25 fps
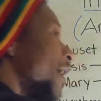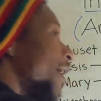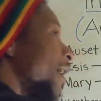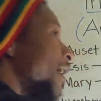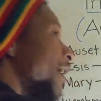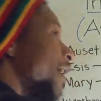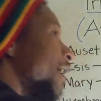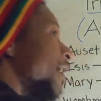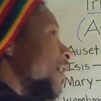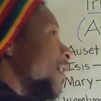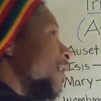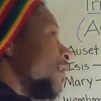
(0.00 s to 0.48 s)

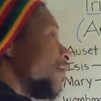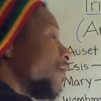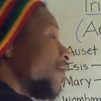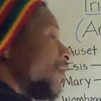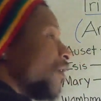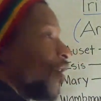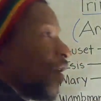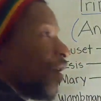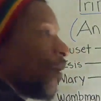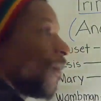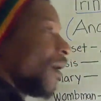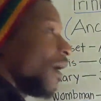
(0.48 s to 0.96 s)
is the
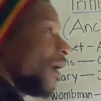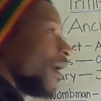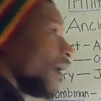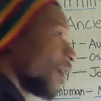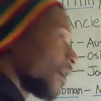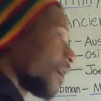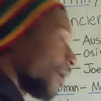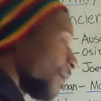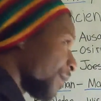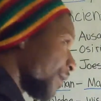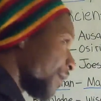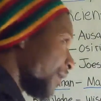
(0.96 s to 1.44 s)
number of
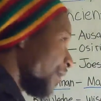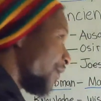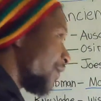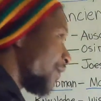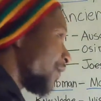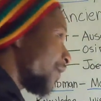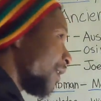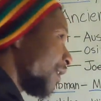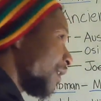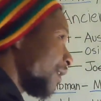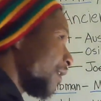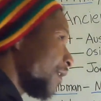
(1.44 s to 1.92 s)

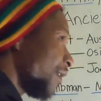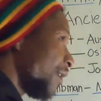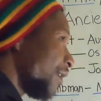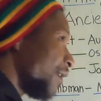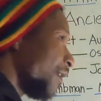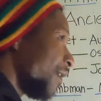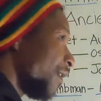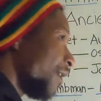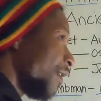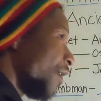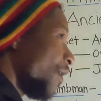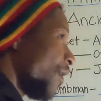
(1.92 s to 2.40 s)
completion.
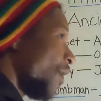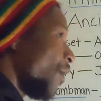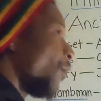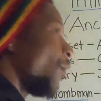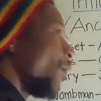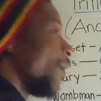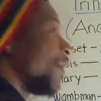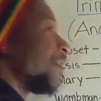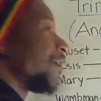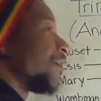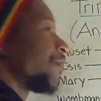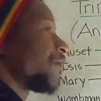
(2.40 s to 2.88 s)

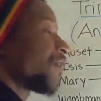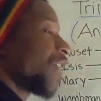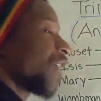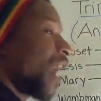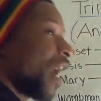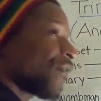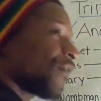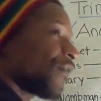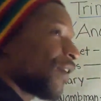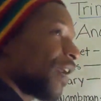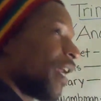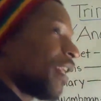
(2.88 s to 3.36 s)
When the
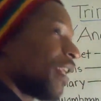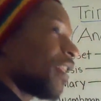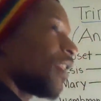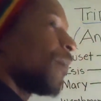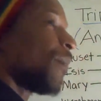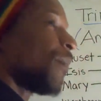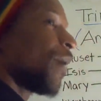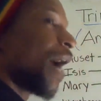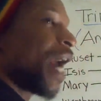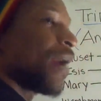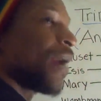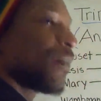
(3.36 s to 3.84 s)
7 in the
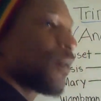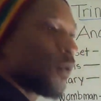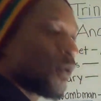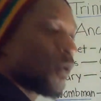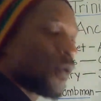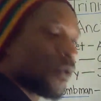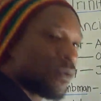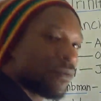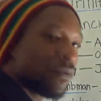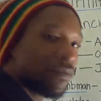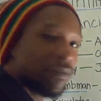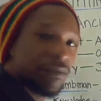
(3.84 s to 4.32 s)

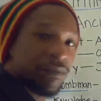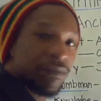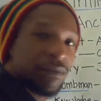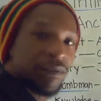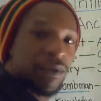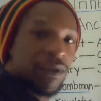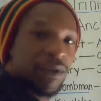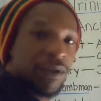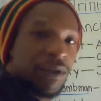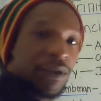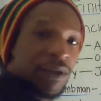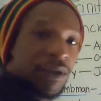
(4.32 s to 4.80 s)
Bible
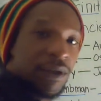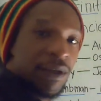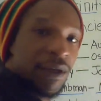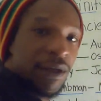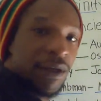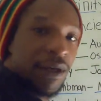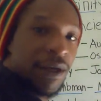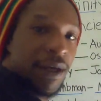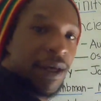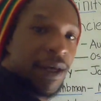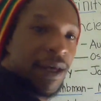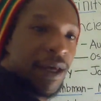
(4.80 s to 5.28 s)

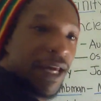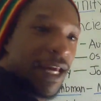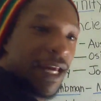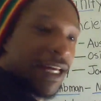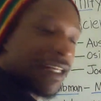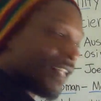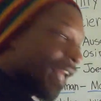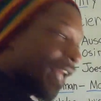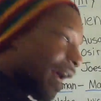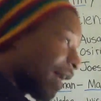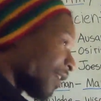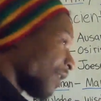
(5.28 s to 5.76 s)
is
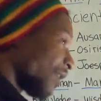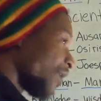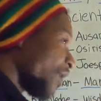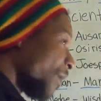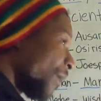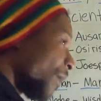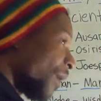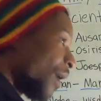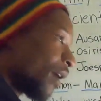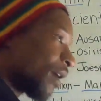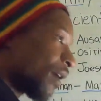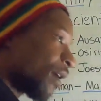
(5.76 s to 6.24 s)
not the
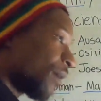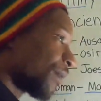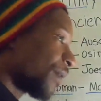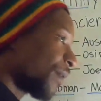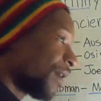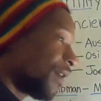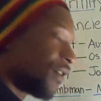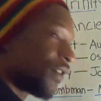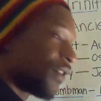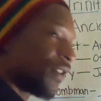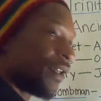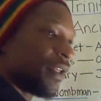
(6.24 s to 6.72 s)
number of
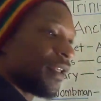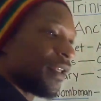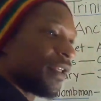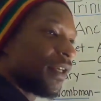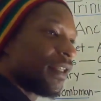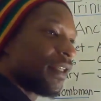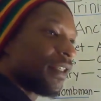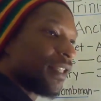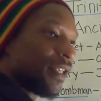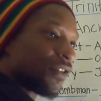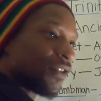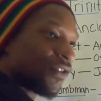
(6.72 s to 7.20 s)
completion.
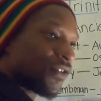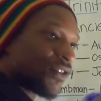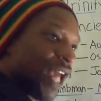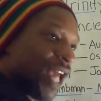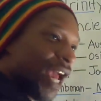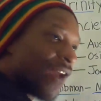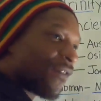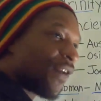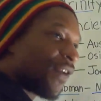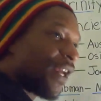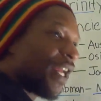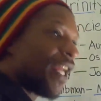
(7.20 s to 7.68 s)
The
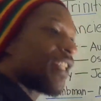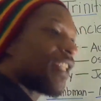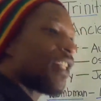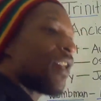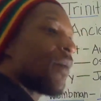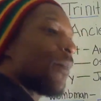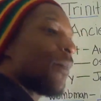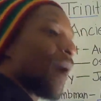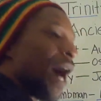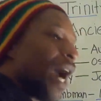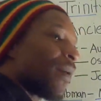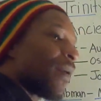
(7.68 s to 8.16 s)
7 in the
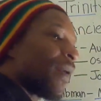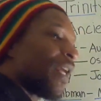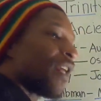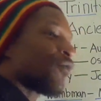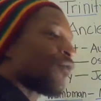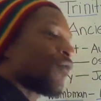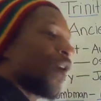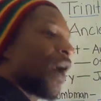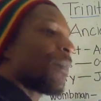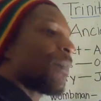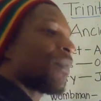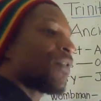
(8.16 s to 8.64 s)
Bible is
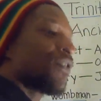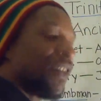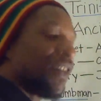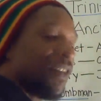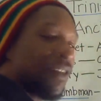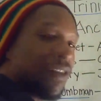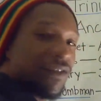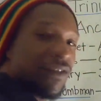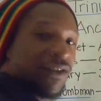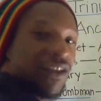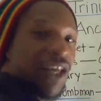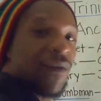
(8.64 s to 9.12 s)
representing
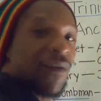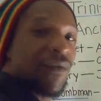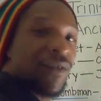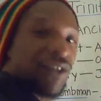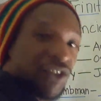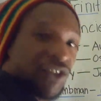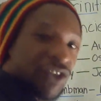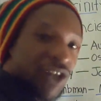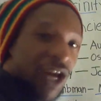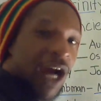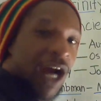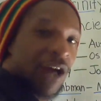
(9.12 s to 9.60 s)
the 7
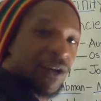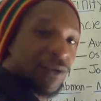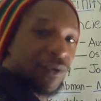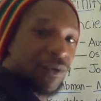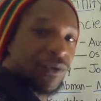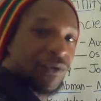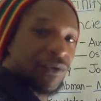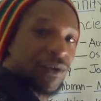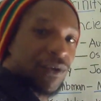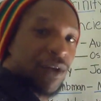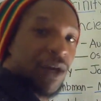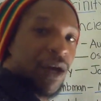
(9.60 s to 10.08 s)

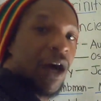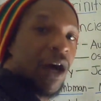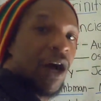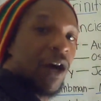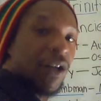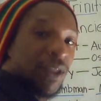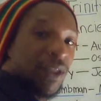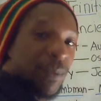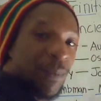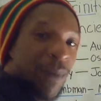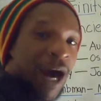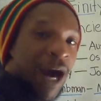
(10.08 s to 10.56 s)
chakras of
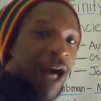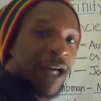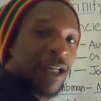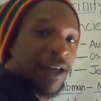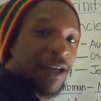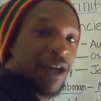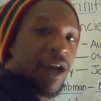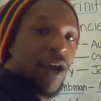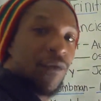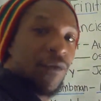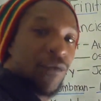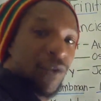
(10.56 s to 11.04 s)
the body,
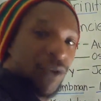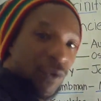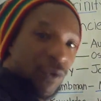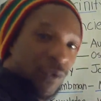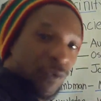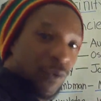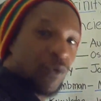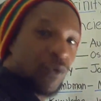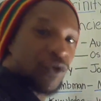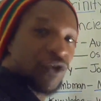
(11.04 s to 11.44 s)
from the root